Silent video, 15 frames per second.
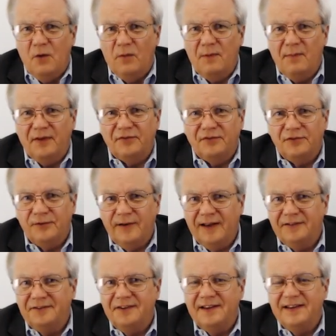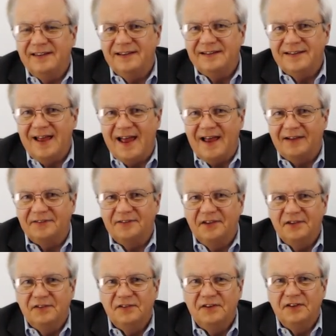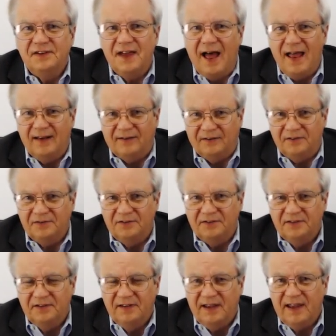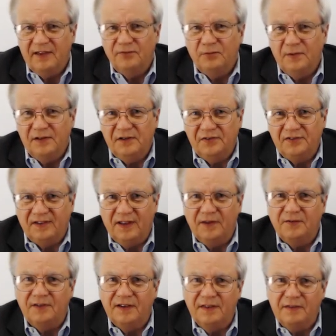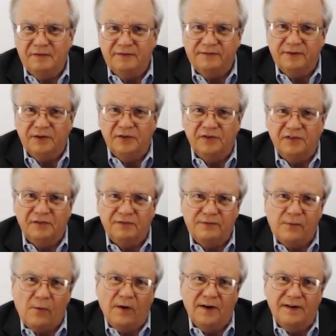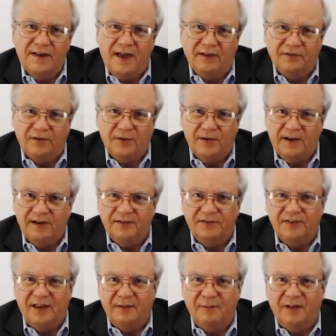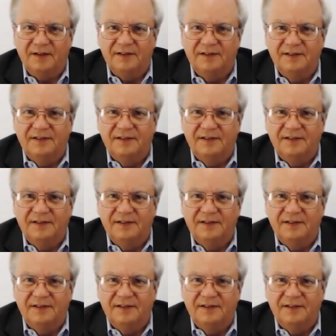we must translate the tax to dollars, as we discussed in the first Foreign Tax Credit segment.